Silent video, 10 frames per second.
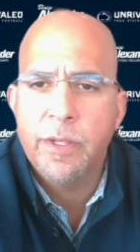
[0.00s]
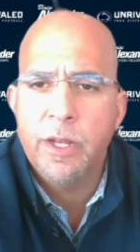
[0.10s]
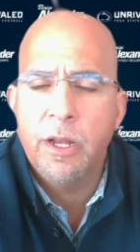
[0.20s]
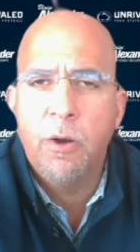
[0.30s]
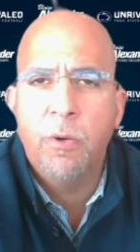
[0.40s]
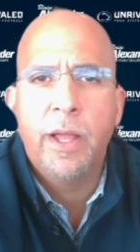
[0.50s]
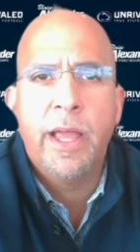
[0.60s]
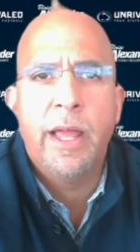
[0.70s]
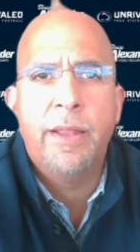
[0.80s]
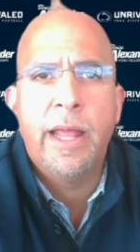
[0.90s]
you know,
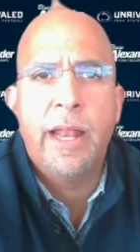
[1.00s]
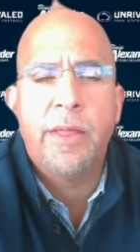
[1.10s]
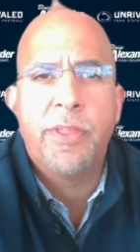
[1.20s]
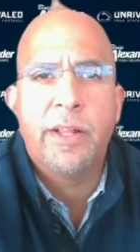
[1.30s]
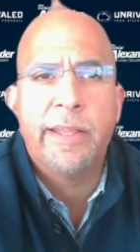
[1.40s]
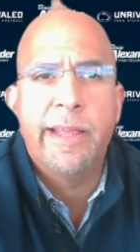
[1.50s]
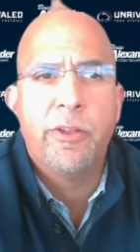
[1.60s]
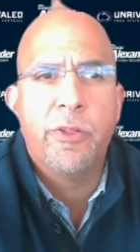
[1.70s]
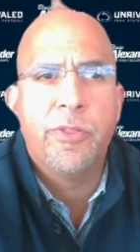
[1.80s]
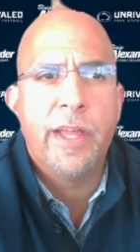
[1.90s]
and I think the
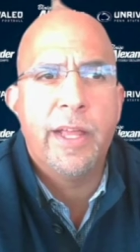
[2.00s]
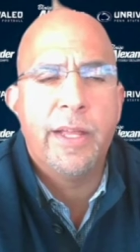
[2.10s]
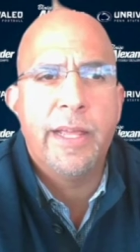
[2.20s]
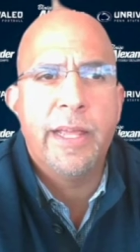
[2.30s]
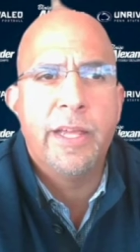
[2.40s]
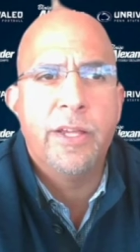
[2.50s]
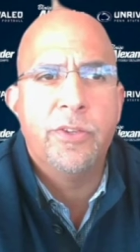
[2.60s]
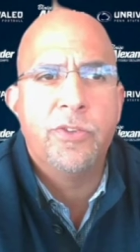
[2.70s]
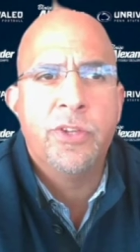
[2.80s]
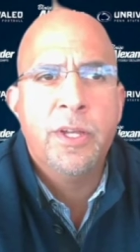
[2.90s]
other thing
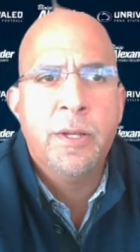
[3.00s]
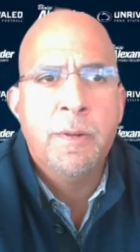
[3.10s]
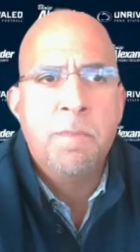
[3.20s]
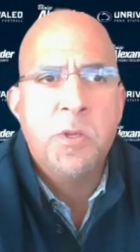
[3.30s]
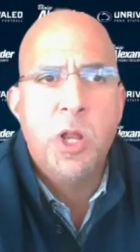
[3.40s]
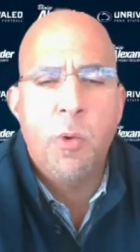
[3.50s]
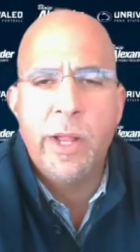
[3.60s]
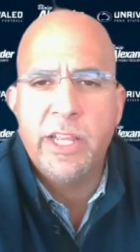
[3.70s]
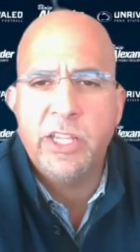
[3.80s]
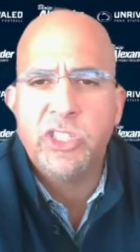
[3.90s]
is, you know,
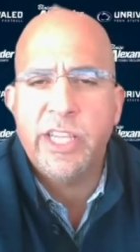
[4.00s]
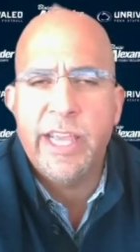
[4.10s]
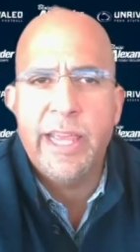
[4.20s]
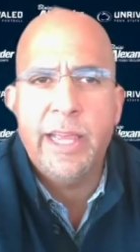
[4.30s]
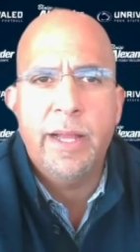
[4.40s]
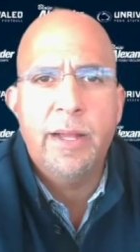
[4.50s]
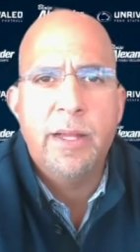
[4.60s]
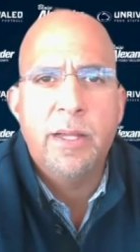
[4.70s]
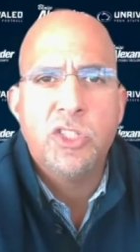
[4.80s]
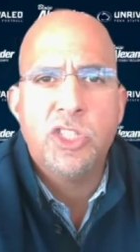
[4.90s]
when you see
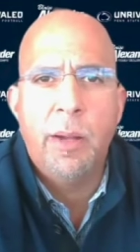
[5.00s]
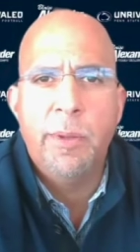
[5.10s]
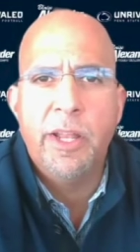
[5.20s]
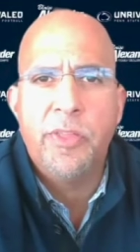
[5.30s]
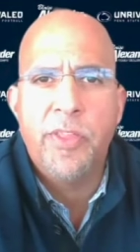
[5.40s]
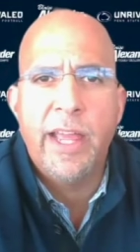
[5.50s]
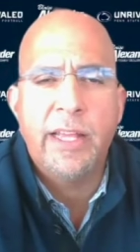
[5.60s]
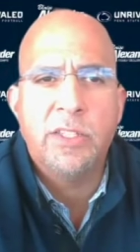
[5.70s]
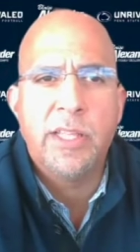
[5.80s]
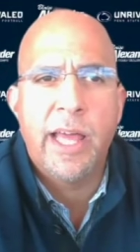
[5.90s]
some of the
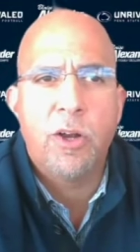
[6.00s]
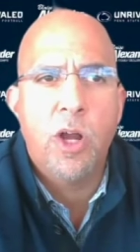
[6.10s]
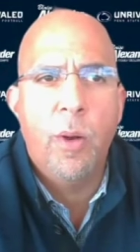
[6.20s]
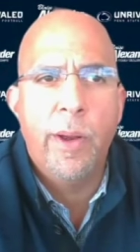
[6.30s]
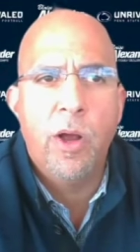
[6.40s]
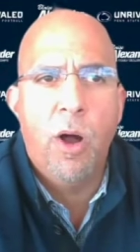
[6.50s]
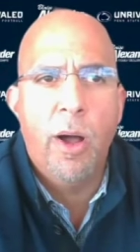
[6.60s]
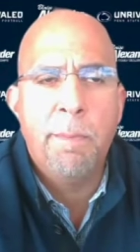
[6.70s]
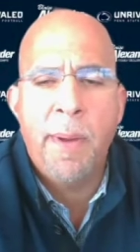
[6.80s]
things that are going on